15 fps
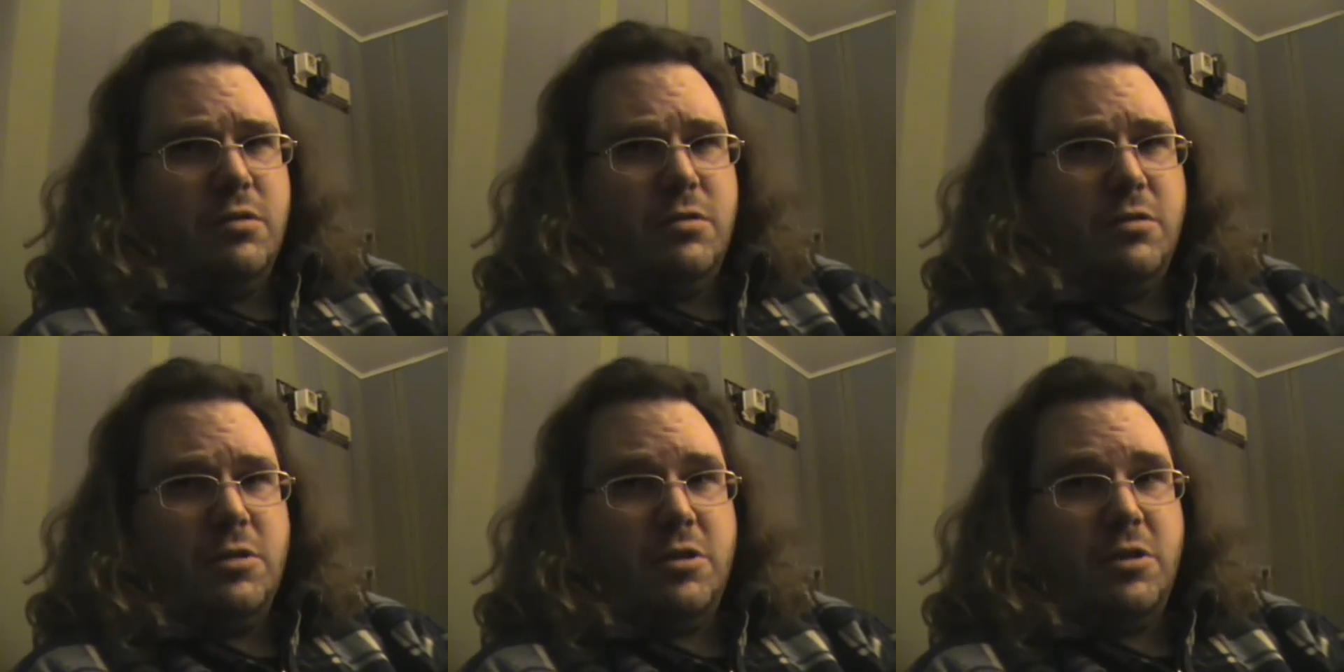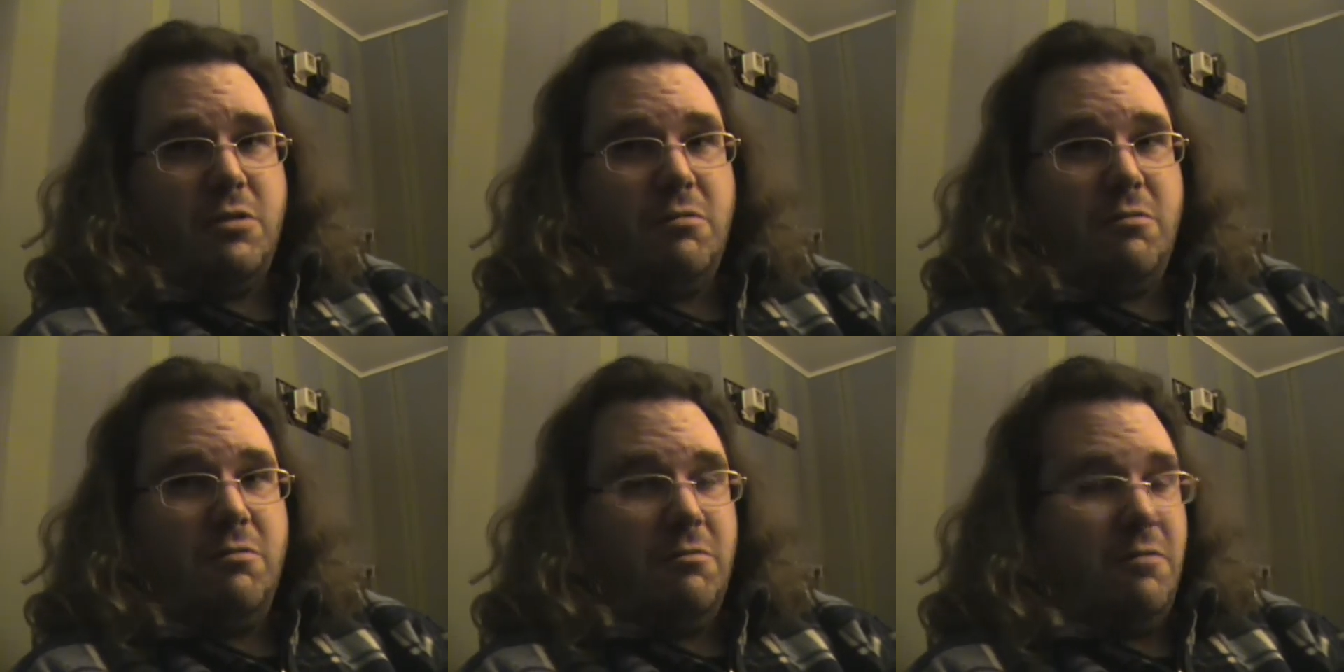So
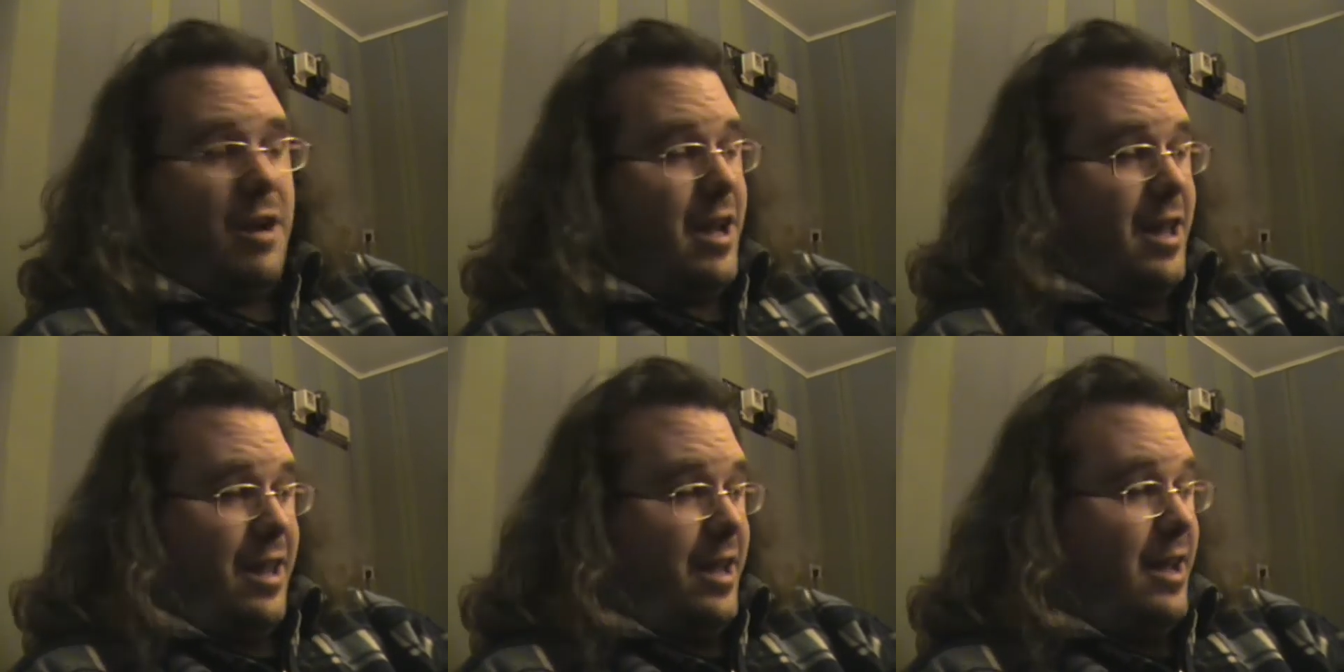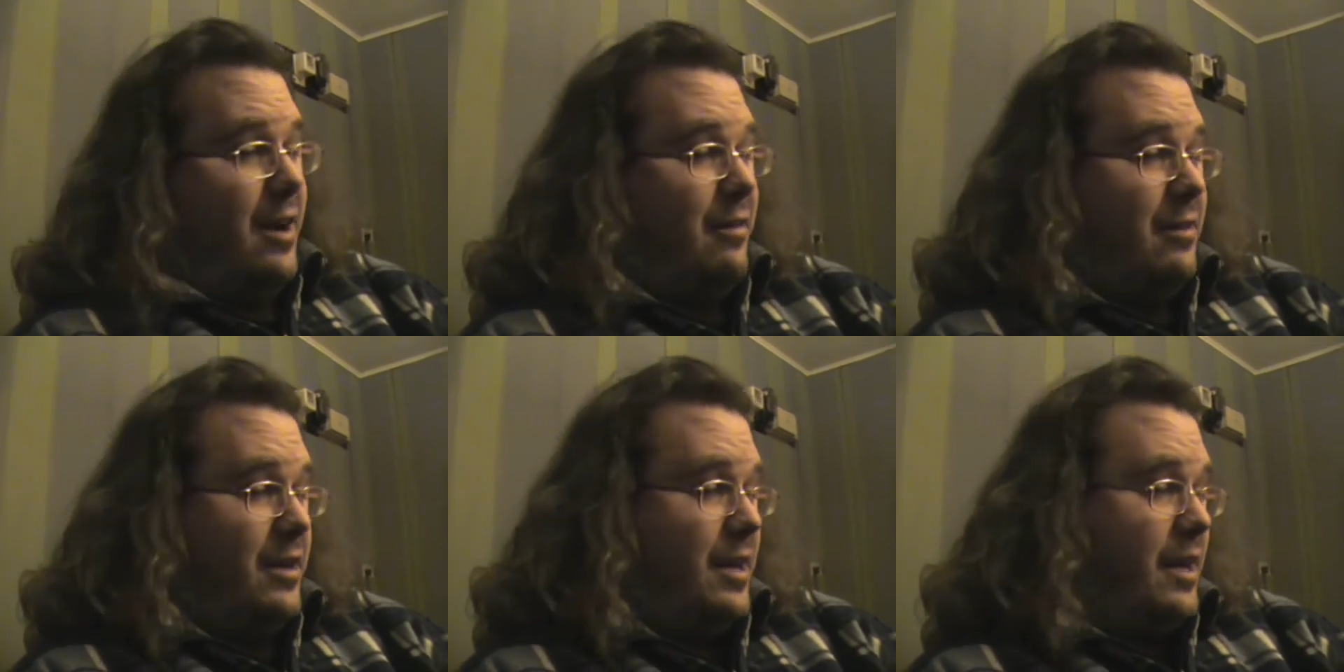really,
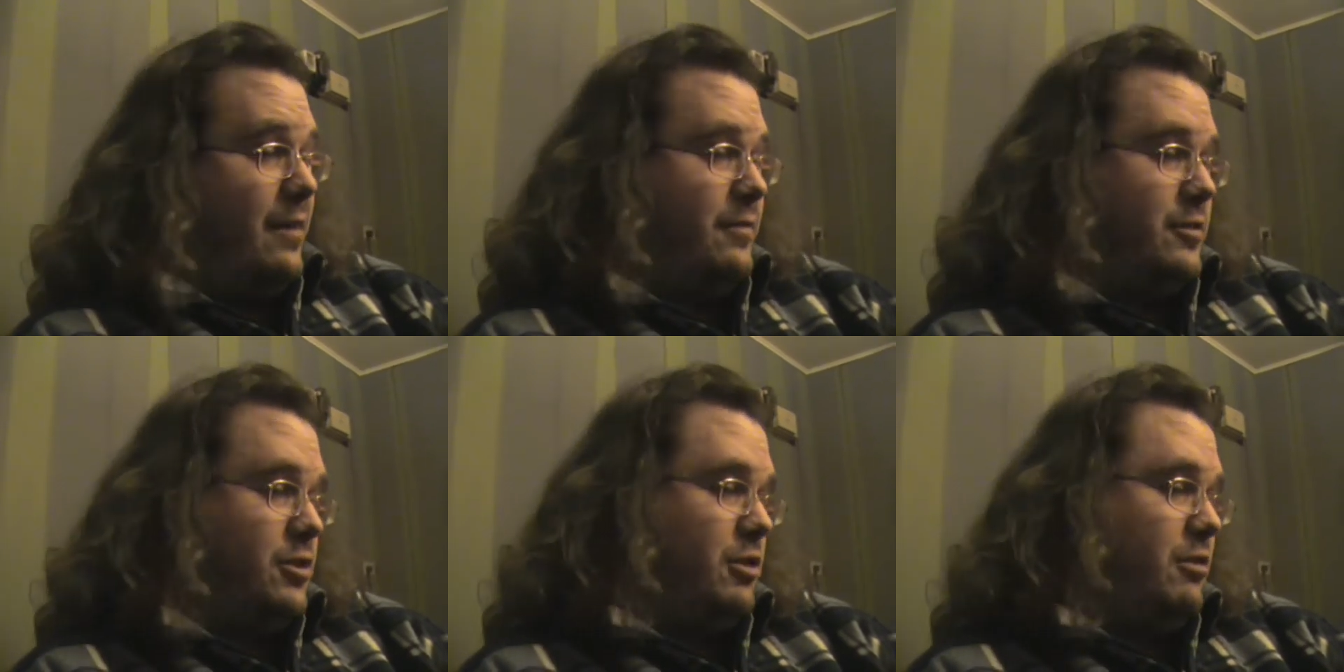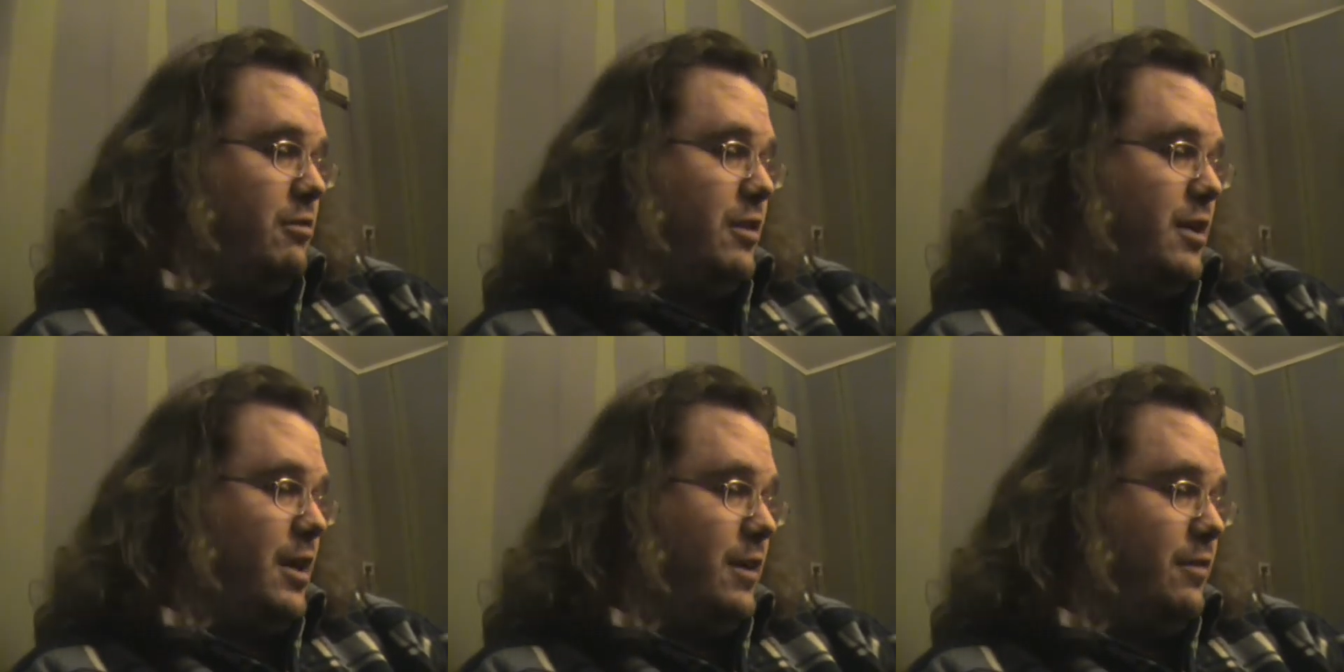I'm going to have to
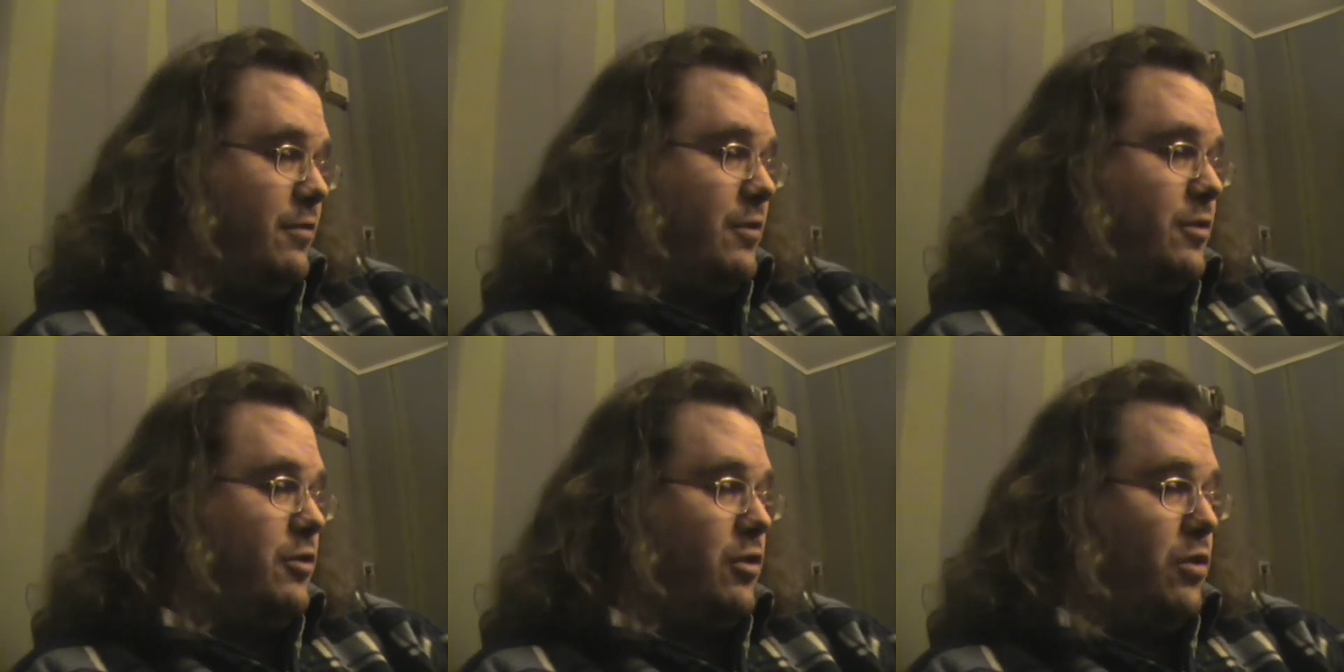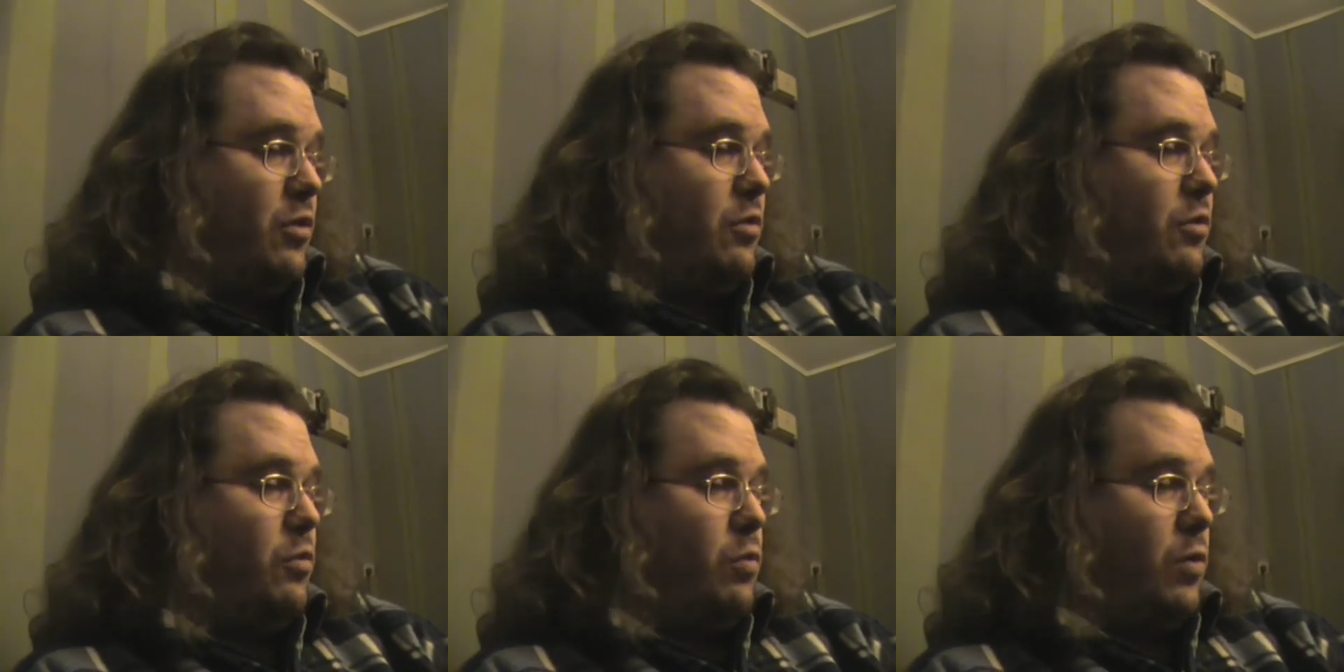either
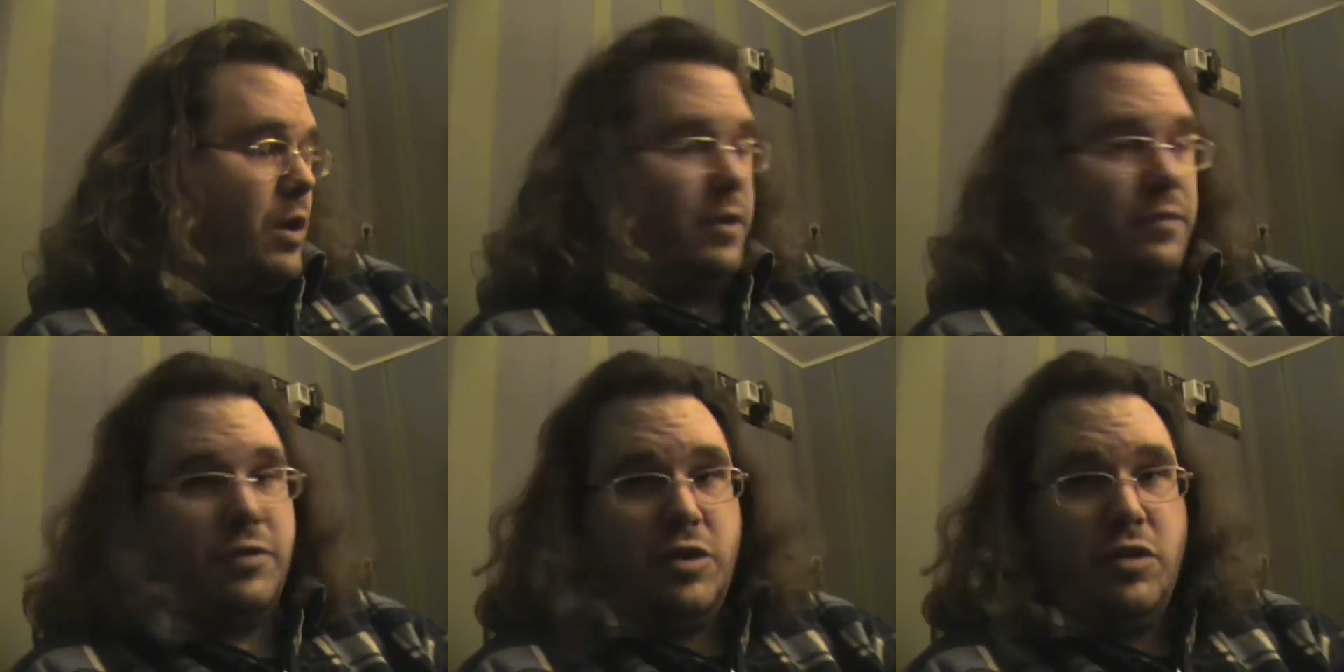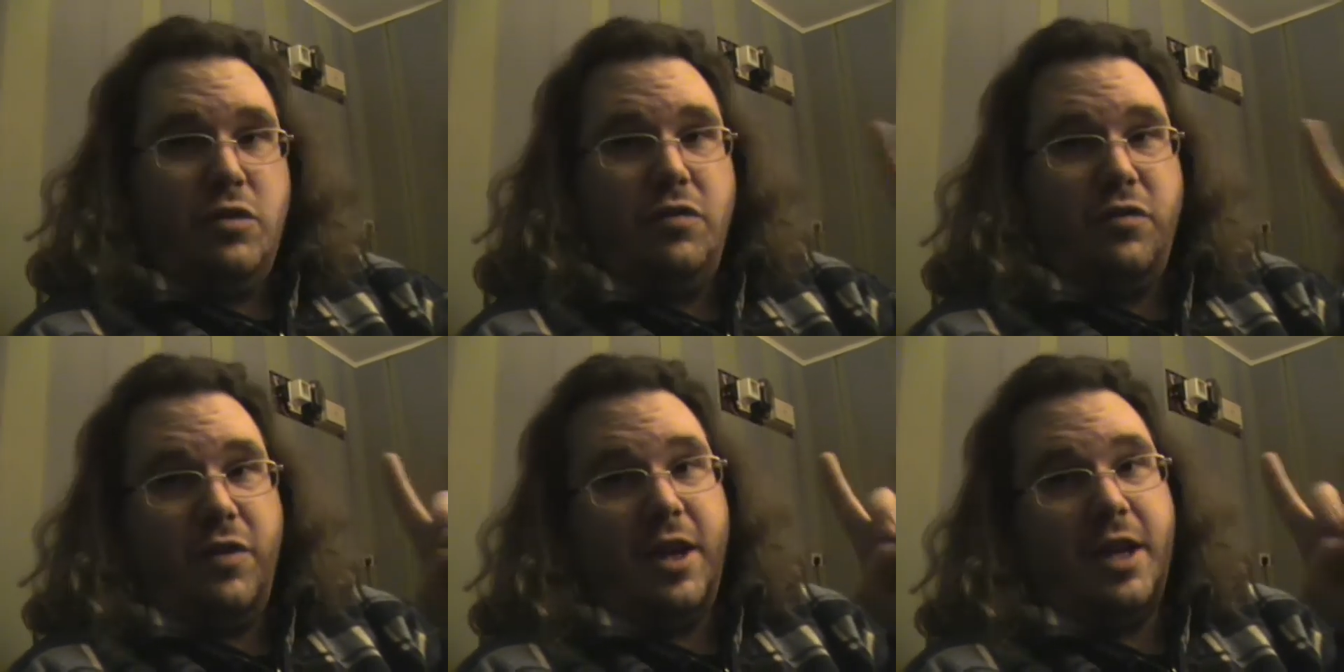do one of two
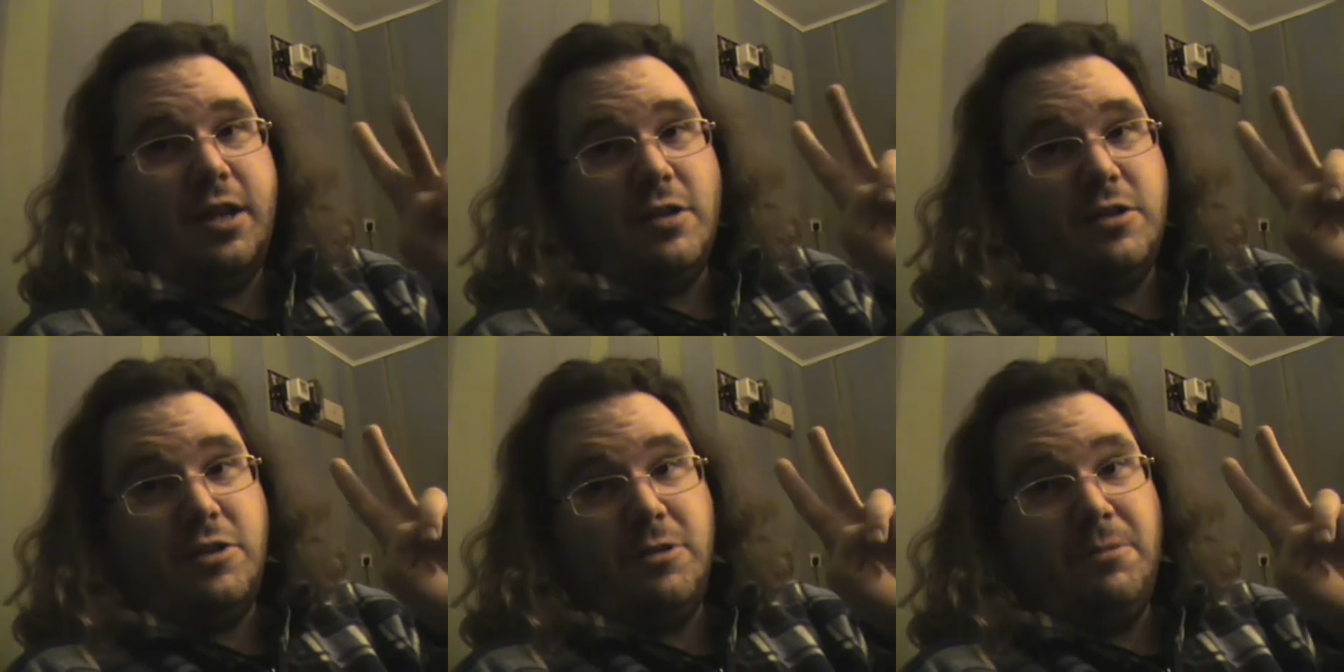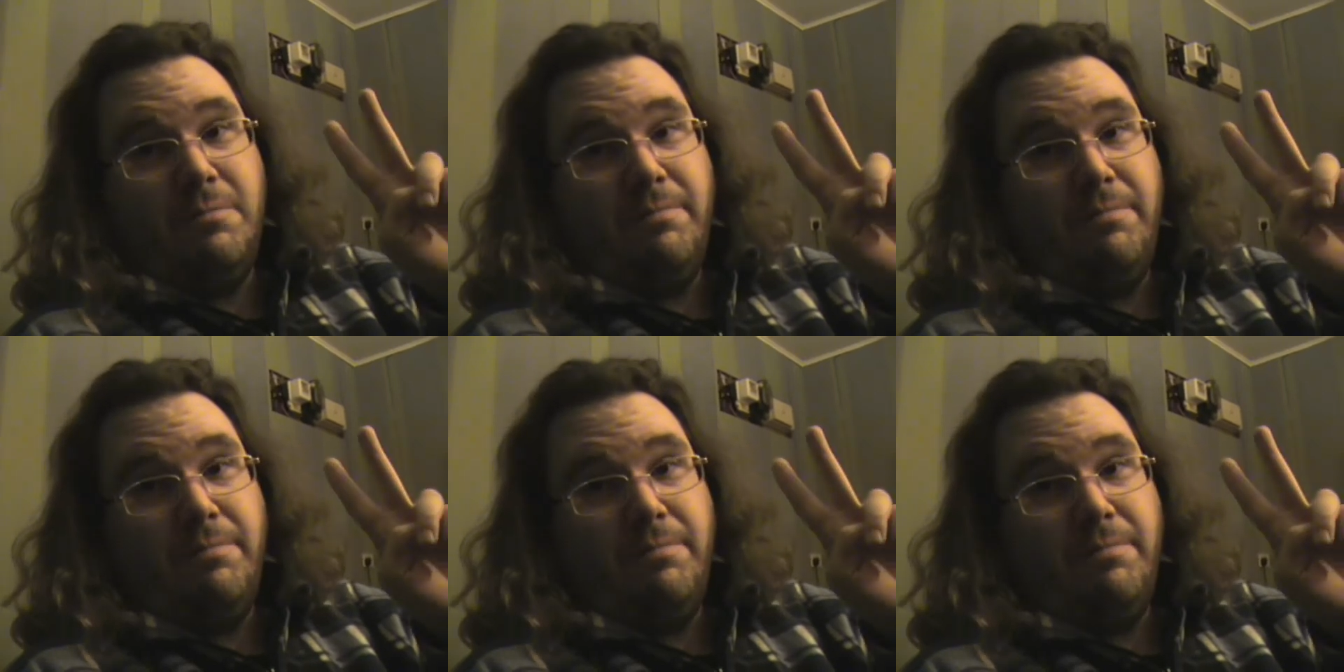things.